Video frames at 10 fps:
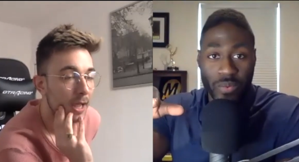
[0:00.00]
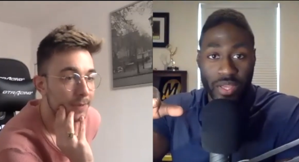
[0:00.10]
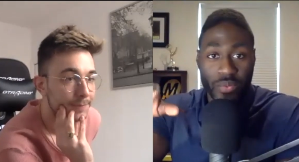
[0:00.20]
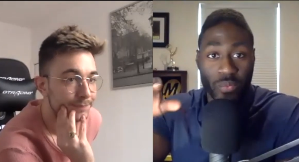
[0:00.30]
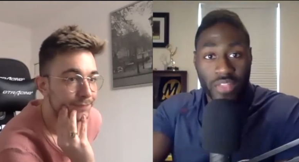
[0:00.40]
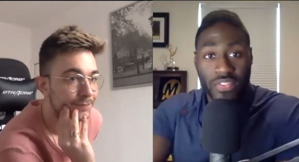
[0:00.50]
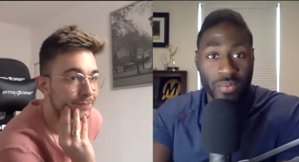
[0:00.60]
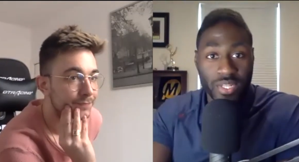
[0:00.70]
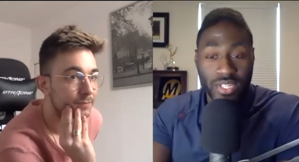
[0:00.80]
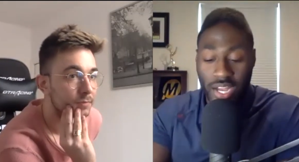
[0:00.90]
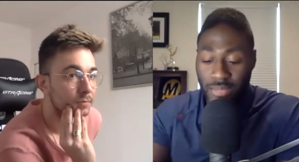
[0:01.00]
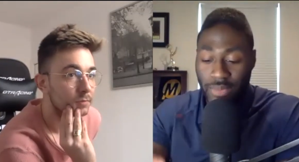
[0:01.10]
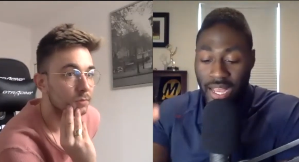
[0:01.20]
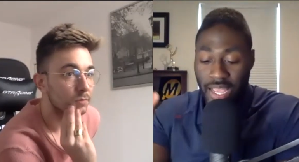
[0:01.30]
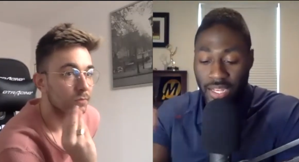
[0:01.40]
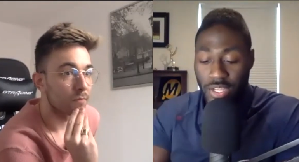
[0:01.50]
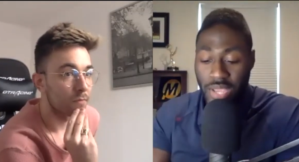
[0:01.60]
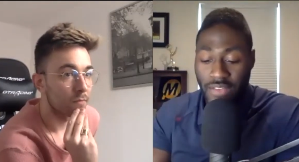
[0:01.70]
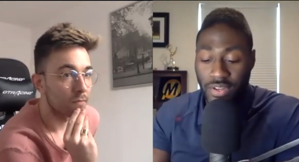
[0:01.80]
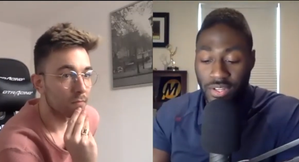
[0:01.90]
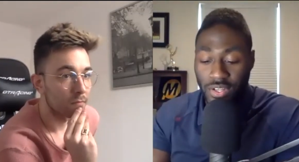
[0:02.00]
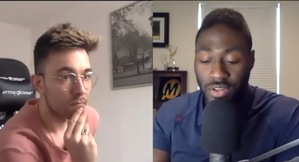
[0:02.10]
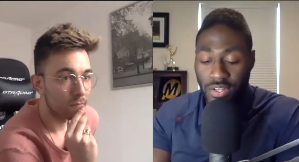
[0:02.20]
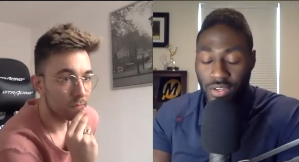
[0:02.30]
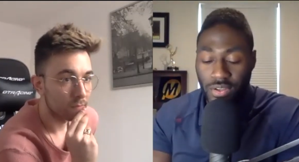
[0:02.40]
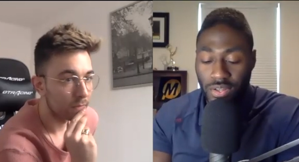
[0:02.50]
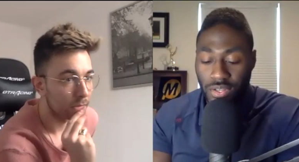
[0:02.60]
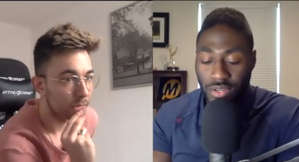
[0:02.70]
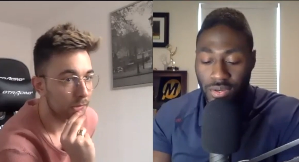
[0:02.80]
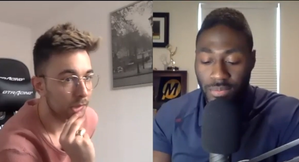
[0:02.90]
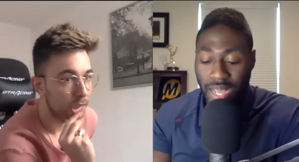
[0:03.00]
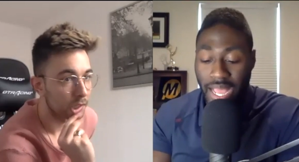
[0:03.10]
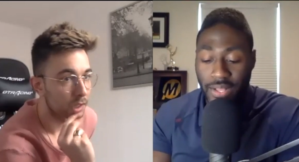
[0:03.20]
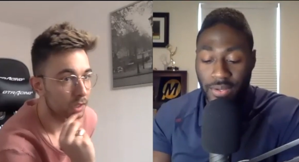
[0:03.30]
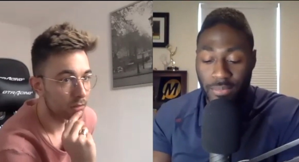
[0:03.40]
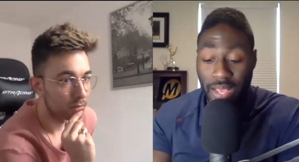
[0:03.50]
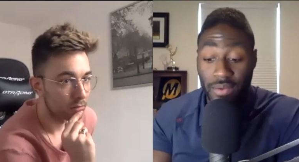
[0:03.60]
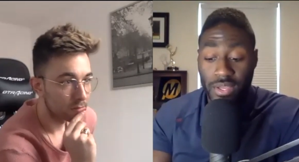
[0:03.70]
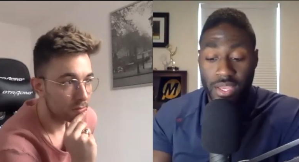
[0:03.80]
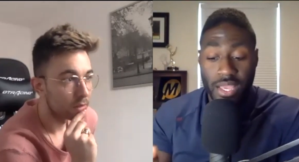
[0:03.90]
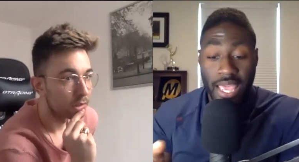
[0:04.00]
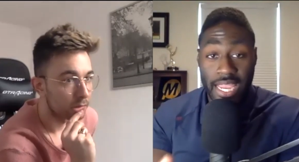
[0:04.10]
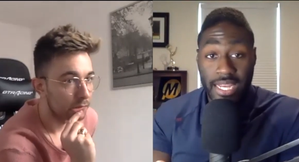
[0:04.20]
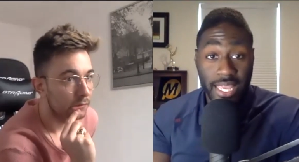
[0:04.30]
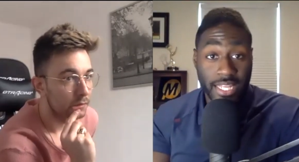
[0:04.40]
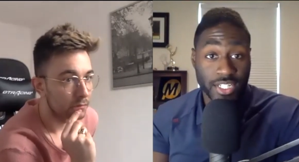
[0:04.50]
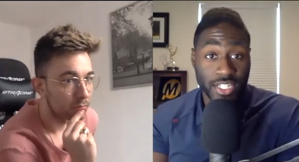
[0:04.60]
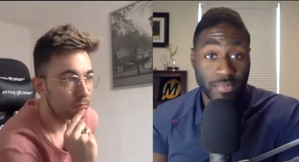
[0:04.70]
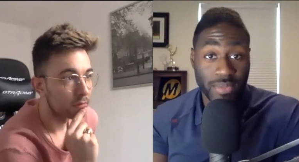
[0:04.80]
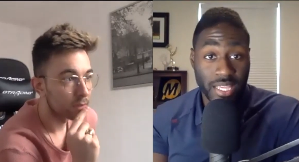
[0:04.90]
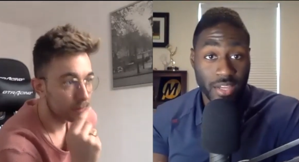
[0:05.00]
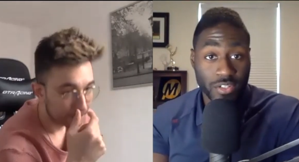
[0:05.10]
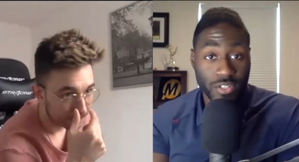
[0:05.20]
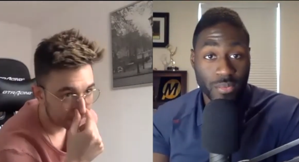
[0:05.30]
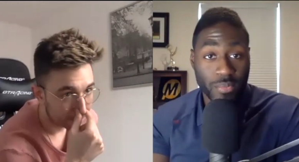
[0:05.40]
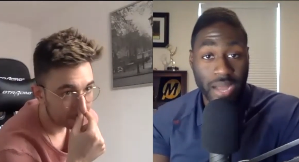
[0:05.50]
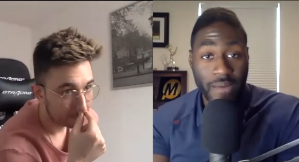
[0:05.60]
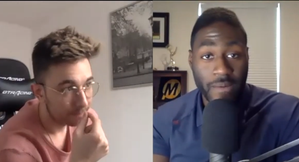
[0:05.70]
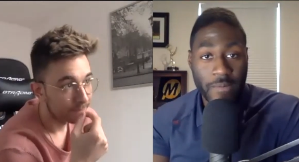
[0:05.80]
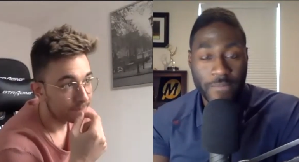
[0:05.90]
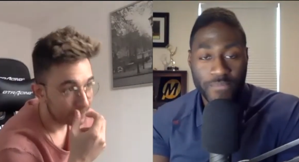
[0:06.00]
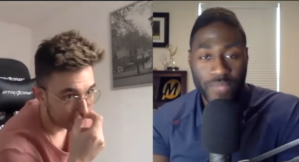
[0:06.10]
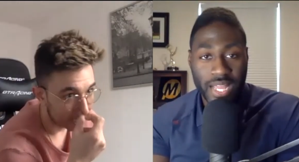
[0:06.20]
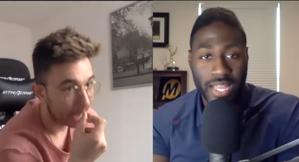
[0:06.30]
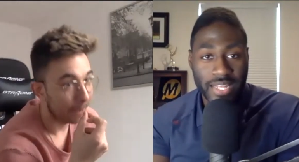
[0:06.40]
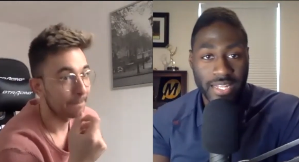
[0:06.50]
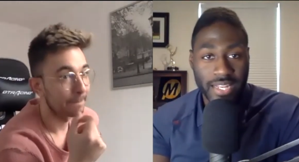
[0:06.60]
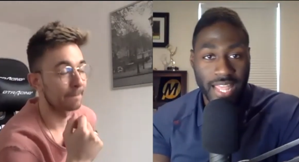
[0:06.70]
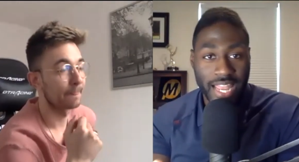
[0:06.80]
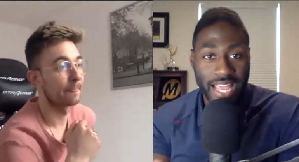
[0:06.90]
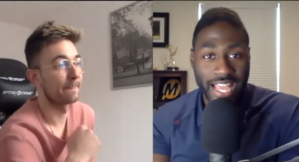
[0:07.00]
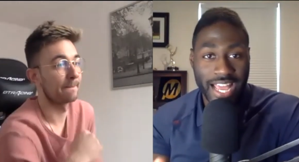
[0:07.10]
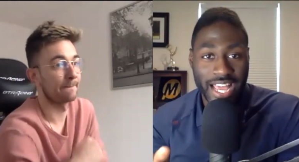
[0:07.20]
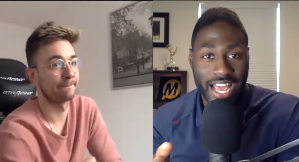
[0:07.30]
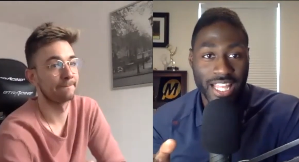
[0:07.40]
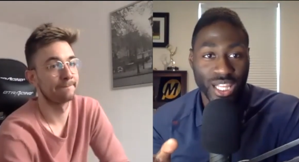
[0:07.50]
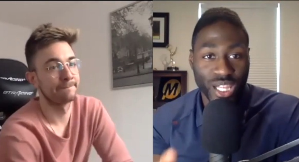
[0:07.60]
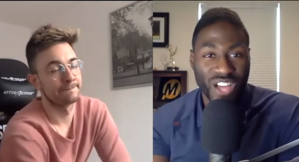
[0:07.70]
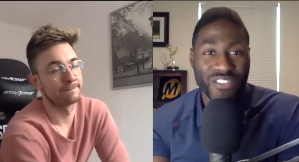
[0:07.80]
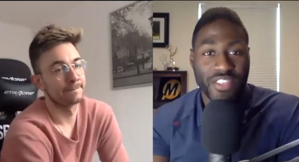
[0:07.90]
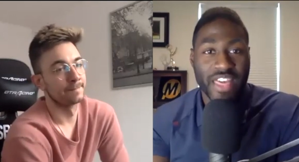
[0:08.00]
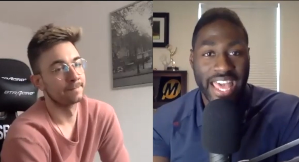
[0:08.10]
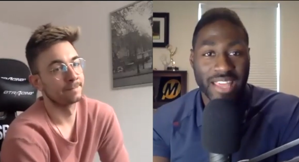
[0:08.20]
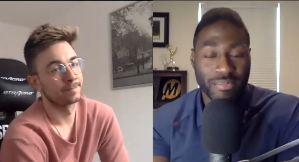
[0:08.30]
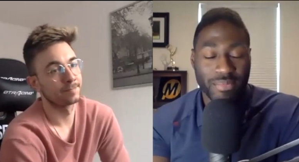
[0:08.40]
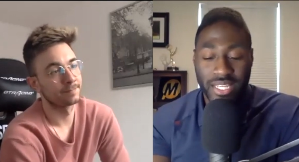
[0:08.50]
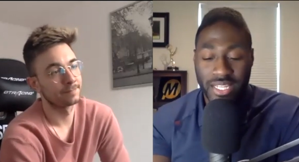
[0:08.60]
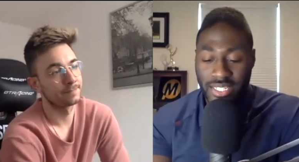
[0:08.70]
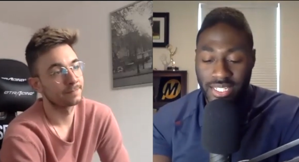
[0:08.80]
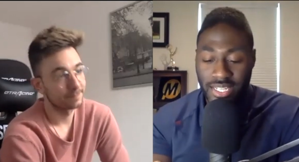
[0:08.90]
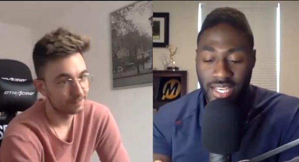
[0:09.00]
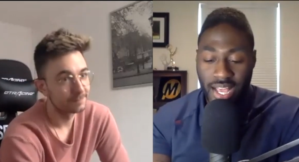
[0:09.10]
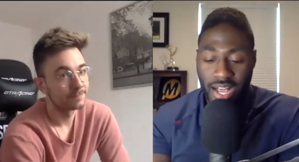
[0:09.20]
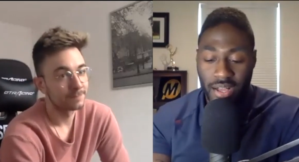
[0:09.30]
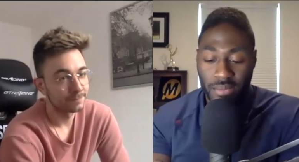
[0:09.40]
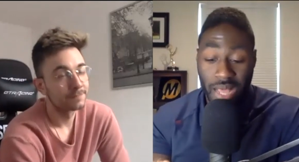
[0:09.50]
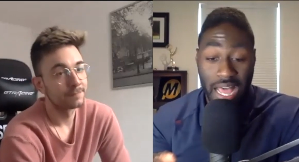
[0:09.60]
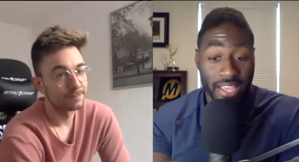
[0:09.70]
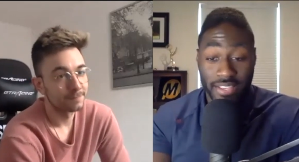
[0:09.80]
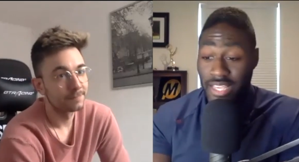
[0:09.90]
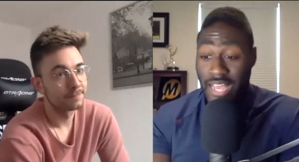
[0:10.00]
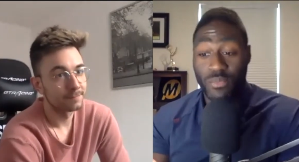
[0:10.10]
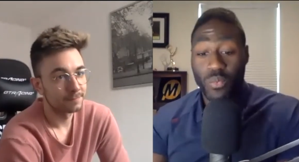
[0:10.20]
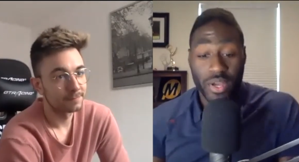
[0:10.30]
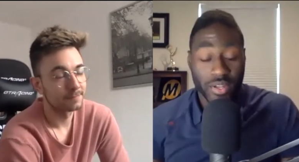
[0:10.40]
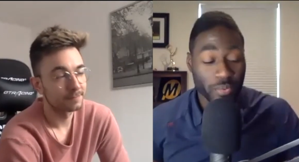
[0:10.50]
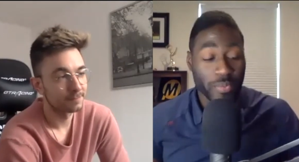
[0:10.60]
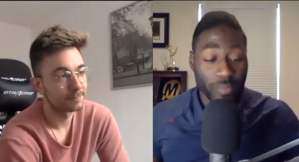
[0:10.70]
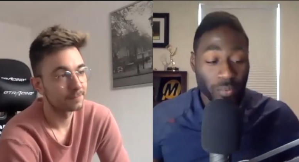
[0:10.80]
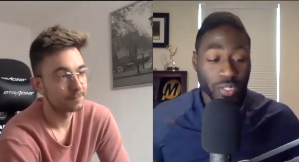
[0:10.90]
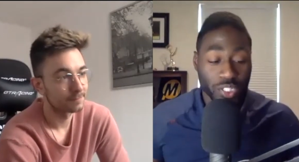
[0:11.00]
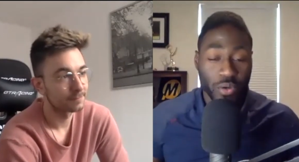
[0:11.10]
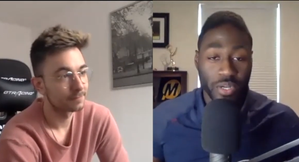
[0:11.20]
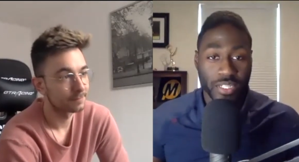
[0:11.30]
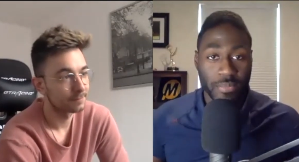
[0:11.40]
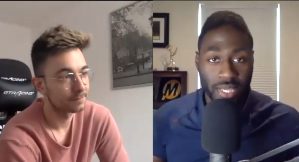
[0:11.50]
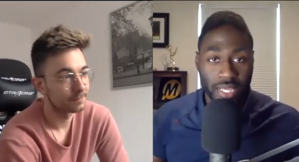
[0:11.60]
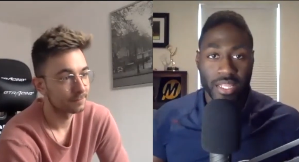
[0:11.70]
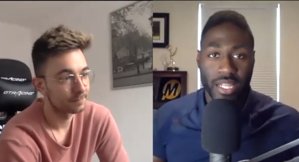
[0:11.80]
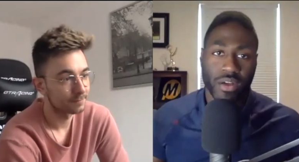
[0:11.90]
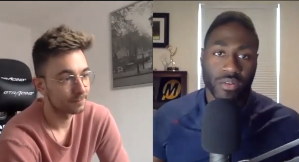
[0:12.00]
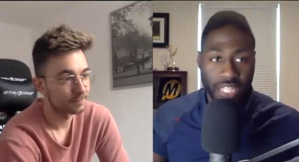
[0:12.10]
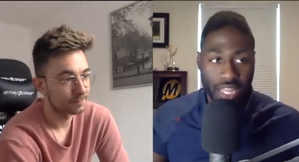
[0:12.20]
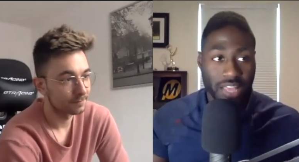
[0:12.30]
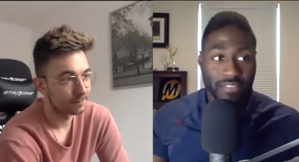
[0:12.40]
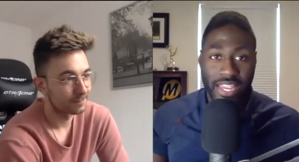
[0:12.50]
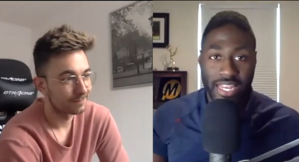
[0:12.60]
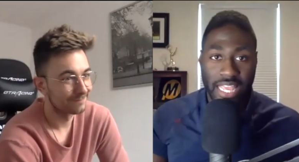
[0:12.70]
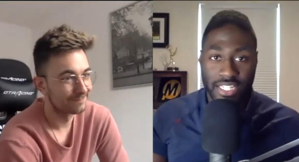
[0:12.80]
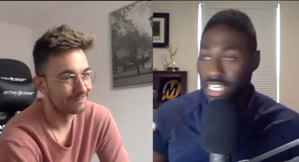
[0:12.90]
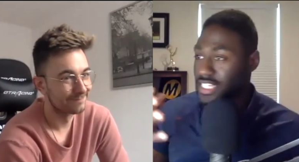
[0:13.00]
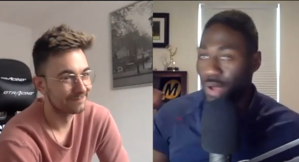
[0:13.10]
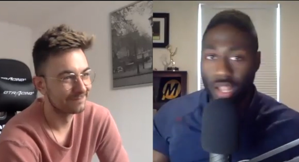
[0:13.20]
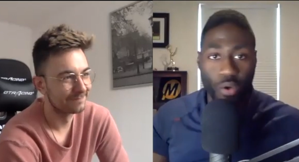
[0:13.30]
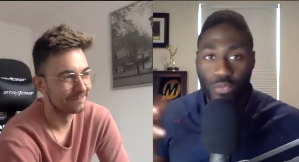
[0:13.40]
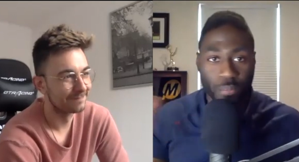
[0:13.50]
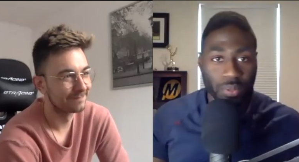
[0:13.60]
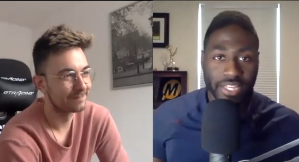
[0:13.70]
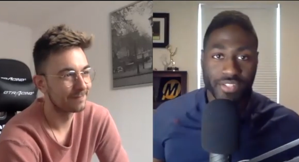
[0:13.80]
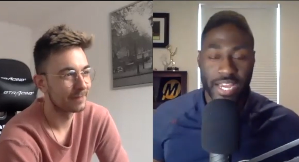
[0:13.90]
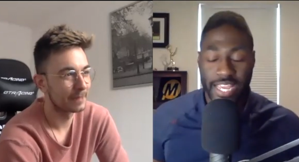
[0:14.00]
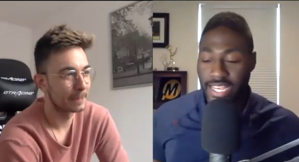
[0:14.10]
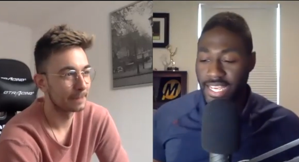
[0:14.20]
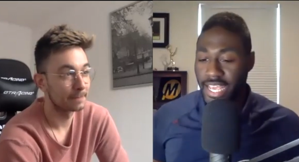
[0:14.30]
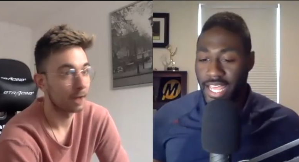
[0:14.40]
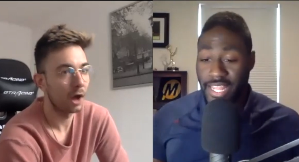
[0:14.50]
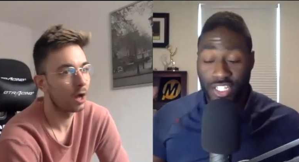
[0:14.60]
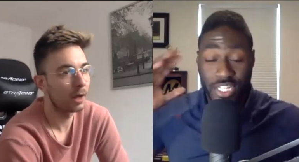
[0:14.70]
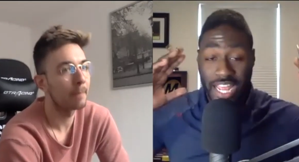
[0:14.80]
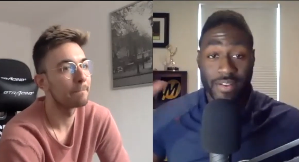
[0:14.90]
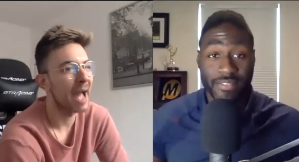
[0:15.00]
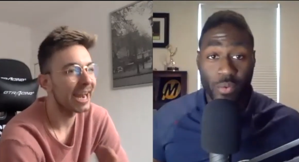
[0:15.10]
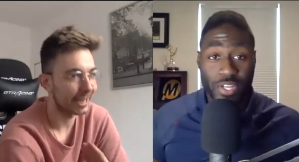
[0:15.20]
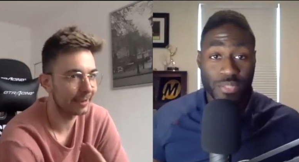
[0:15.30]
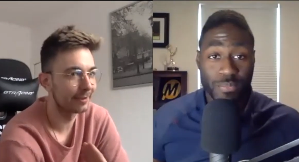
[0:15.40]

Speaker 1: with one thing we talked about, and you have on on on your bio about ADHD being your superpower, yeah. And and I I, I love that because um, I am one who people would joke to me. They're like, "Oh, Ted, you have ADHD," because I'm all over the place, right? And that's just I'm how manic. I've always